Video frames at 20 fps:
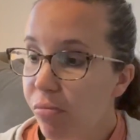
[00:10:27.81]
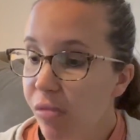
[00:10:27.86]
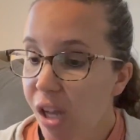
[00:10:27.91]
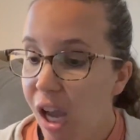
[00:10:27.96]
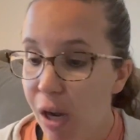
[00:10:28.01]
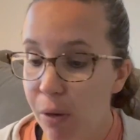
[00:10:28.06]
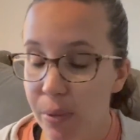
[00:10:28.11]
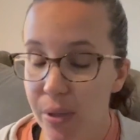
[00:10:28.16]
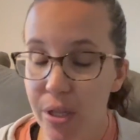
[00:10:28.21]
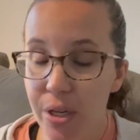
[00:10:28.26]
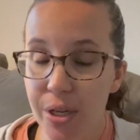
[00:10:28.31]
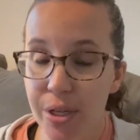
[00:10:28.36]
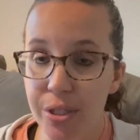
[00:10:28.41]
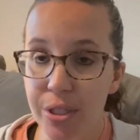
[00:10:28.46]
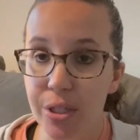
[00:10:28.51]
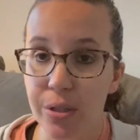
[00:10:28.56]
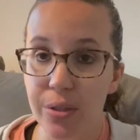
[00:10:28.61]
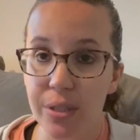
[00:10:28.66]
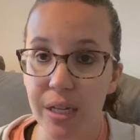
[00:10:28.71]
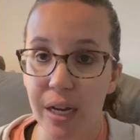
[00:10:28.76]
I will
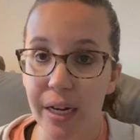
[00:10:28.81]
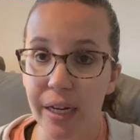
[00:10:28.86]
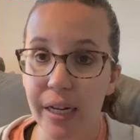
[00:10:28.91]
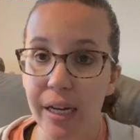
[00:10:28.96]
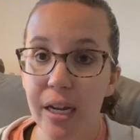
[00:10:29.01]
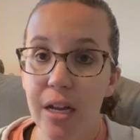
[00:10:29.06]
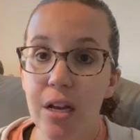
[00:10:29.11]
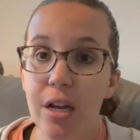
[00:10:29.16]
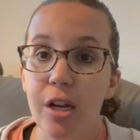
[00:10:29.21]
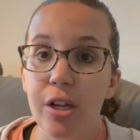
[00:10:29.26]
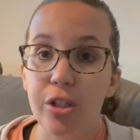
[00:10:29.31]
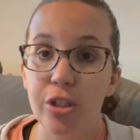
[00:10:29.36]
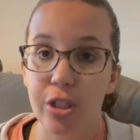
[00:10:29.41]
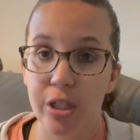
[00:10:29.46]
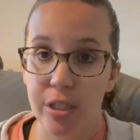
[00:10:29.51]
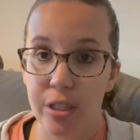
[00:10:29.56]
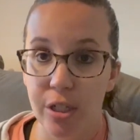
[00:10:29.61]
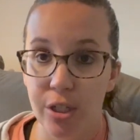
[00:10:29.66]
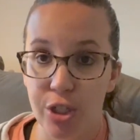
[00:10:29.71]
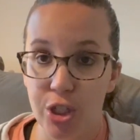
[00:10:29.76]
also say,
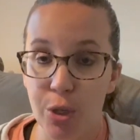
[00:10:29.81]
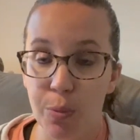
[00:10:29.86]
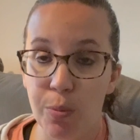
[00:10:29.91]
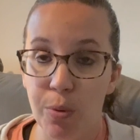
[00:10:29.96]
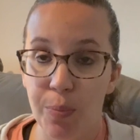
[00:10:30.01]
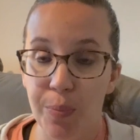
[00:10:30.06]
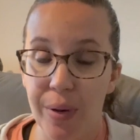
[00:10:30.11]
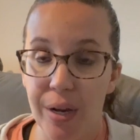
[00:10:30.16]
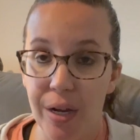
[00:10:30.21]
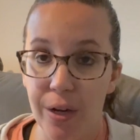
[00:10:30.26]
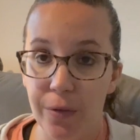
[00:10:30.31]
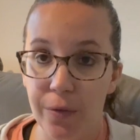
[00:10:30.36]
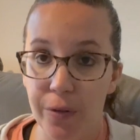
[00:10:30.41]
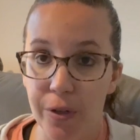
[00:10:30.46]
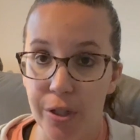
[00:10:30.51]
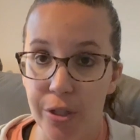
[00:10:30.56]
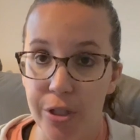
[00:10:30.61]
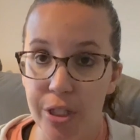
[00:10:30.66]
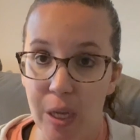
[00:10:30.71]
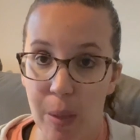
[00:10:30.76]
just as you're preparing for
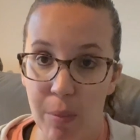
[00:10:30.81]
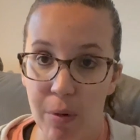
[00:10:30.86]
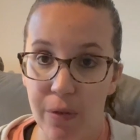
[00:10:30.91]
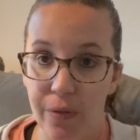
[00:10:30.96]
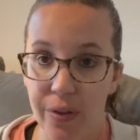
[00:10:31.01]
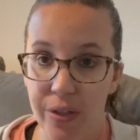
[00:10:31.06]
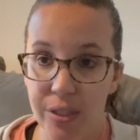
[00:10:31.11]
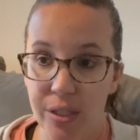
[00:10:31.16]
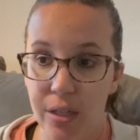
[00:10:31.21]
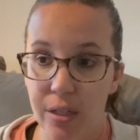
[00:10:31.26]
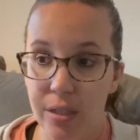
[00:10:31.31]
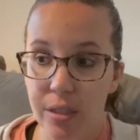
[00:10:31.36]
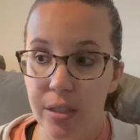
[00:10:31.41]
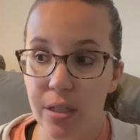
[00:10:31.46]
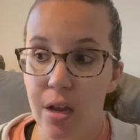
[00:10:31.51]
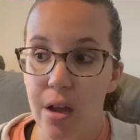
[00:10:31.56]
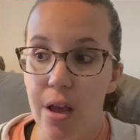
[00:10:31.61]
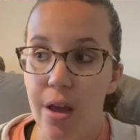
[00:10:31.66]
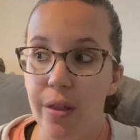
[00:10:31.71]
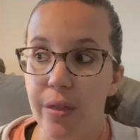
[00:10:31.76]
your summer visits,
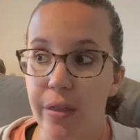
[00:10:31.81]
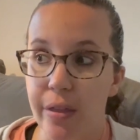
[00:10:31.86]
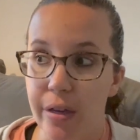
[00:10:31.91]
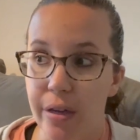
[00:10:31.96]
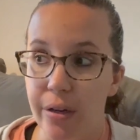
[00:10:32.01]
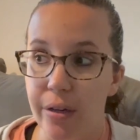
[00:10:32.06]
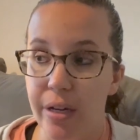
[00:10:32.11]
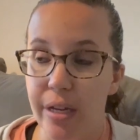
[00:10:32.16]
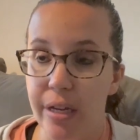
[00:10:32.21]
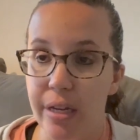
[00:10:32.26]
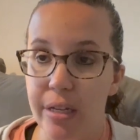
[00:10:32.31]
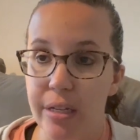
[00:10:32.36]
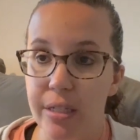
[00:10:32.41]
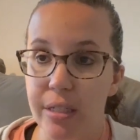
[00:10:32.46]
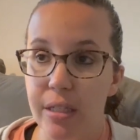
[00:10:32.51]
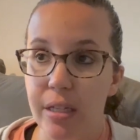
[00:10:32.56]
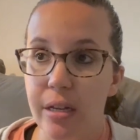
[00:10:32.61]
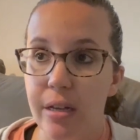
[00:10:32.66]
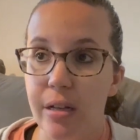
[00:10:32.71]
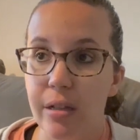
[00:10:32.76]
there
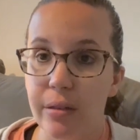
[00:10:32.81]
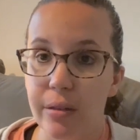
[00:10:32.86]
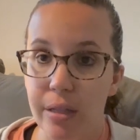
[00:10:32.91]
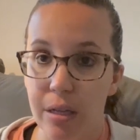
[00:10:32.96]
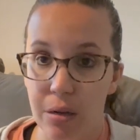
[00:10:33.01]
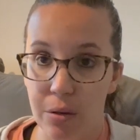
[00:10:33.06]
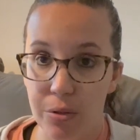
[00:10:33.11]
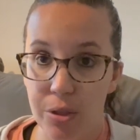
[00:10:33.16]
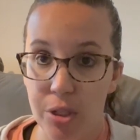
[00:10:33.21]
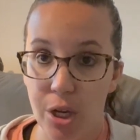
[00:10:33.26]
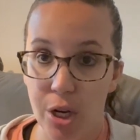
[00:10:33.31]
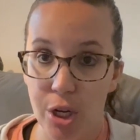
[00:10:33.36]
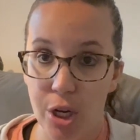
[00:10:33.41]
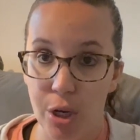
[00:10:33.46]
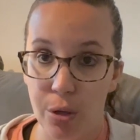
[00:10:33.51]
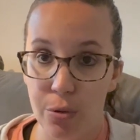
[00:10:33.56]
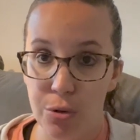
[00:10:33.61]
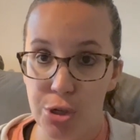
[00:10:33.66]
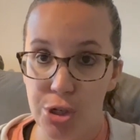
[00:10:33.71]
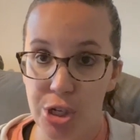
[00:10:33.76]
is little to
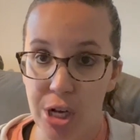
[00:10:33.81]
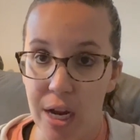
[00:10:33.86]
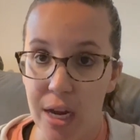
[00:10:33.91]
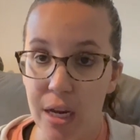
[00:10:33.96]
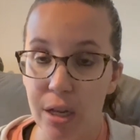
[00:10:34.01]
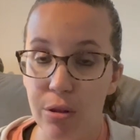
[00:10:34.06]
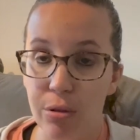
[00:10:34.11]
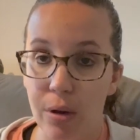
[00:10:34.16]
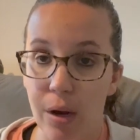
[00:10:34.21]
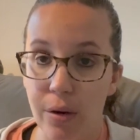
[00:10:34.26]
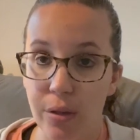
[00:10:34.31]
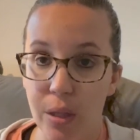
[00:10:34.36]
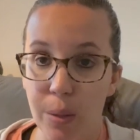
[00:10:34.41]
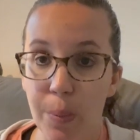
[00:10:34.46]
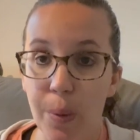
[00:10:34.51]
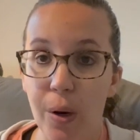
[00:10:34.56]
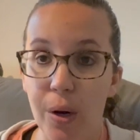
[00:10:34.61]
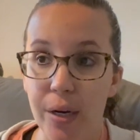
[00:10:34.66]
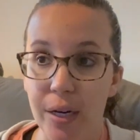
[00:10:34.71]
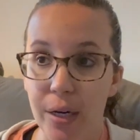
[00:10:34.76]
no shade throughout the
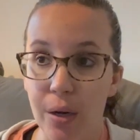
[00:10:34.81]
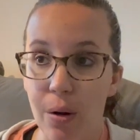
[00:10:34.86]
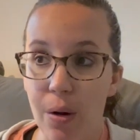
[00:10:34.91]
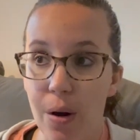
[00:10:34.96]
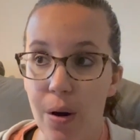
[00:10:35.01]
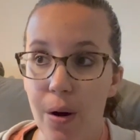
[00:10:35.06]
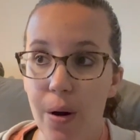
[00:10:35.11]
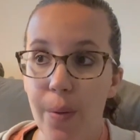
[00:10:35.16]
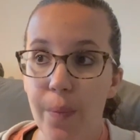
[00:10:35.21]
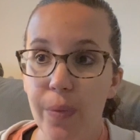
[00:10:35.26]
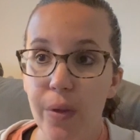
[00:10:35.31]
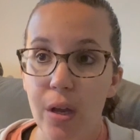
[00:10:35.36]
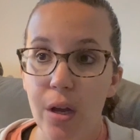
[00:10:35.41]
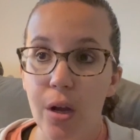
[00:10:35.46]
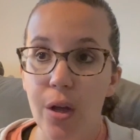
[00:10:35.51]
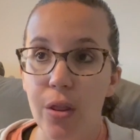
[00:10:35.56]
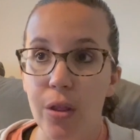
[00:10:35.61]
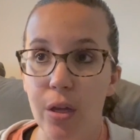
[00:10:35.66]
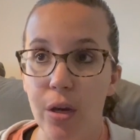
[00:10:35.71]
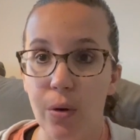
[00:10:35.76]
park at all.
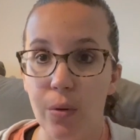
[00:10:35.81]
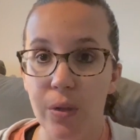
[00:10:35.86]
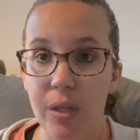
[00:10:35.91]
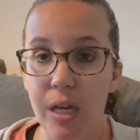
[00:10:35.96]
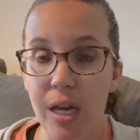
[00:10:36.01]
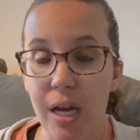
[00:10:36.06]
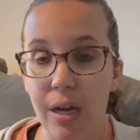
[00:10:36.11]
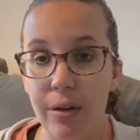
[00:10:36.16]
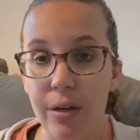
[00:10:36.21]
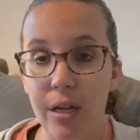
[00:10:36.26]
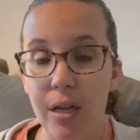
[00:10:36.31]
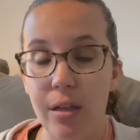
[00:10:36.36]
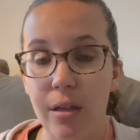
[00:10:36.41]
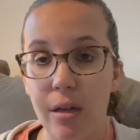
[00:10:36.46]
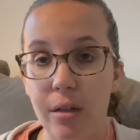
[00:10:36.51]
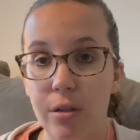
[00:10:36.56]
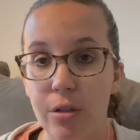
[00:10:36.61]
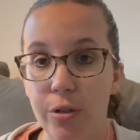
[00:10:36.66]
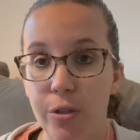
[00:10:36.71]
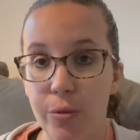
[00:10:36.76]
The only area
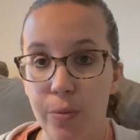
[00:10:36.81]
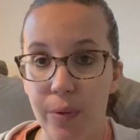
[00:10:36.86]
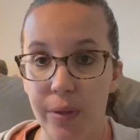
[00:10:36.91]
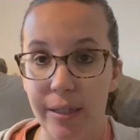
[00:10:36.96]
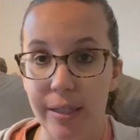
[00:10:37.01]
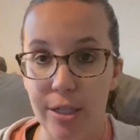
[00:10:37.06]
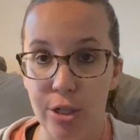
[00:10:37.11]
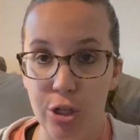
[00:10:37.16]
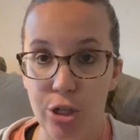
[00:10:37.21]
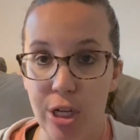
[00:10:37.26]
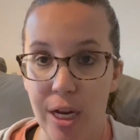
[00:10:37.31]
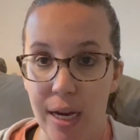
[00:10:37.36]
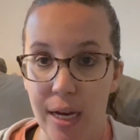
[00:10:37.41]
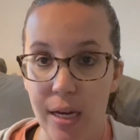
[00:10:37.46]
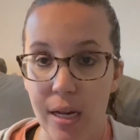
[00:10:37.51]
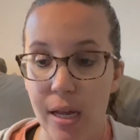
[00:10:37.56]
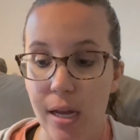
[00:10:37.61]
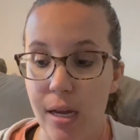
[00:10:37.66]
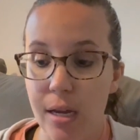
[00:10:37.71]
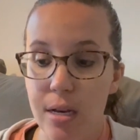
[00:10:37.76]
that there's really shade
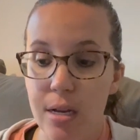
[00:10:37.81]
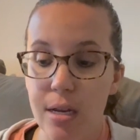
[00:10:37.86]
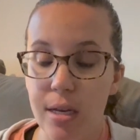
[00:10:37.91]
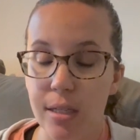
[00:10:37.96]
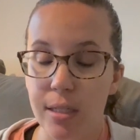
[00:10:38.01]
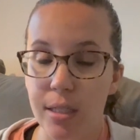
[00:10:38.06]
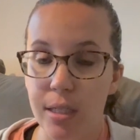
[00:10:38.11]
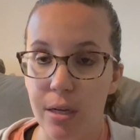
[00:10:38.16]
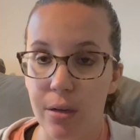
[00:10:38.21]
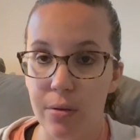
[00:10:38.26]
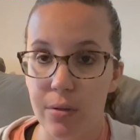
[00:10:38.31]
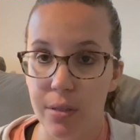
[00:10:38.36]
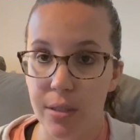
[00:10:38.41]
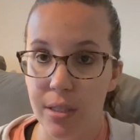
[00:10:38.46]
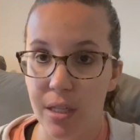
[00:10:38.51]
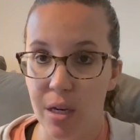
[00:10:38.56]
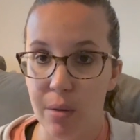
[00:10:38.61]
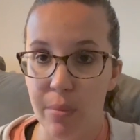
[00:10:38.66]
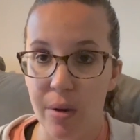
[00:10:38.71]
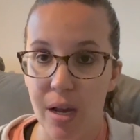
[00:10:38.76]
in is near the
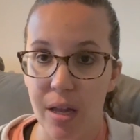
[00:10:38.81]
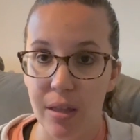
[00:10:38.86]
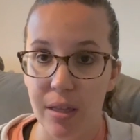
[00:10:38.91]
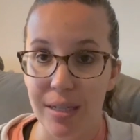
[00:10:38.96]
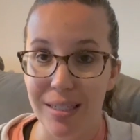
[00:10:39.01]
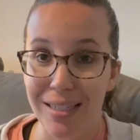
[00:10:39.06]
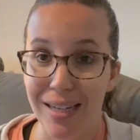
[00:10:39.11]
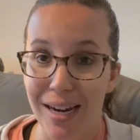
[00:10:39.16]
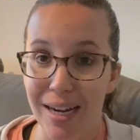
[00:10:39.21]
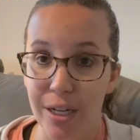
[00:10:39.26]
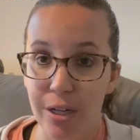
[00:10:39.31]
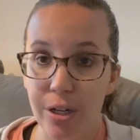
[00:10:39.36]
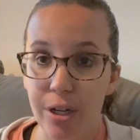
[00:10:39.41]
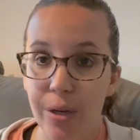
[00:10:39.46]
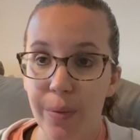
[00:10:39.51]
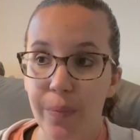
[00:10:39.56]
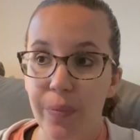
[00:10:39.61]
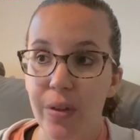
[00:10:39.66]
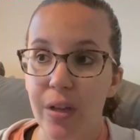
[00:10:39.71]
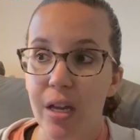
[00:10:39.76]
cinema and the diner,
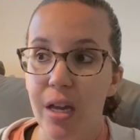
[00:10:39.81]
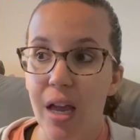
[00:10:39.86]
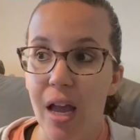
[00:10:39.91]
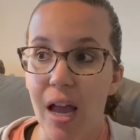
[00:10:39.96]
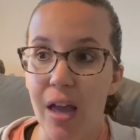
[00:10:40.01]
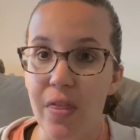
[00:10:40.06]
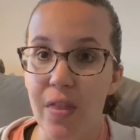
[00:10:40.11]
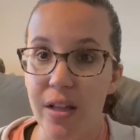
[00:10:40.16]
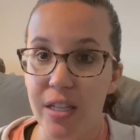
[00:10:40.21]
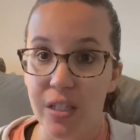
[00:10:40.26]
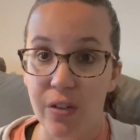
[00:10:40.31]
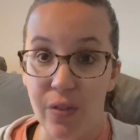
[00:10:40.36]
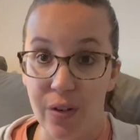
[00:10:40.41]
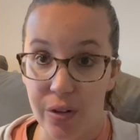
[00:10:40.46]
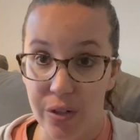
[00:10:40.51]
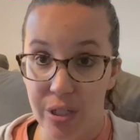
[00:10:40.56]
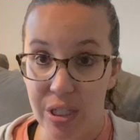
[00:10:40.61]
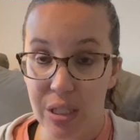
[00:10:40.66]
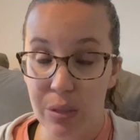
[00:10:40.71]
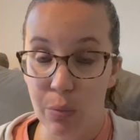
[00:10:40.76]
and that's a
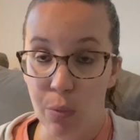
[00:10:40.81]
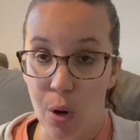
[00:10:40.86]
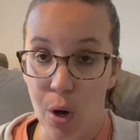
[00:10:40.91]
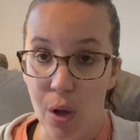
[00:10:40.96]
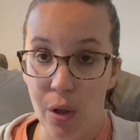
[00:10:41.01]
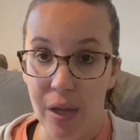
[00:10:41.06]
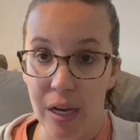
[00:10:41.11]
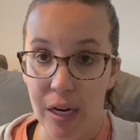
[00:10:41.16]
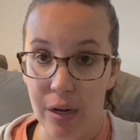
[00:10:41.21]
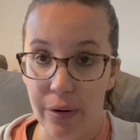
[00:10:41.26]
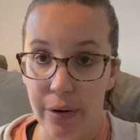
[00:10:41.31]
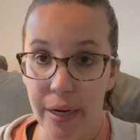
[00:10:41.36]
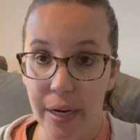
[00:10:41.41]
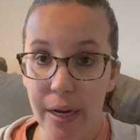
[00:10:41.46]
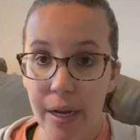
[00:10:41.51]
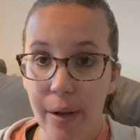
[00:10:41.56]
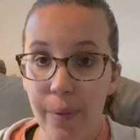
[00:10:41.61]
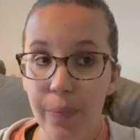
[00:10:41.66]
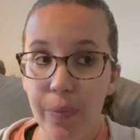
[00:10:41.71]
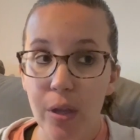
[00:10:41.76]
very small
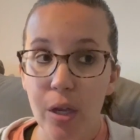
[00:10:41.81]
area.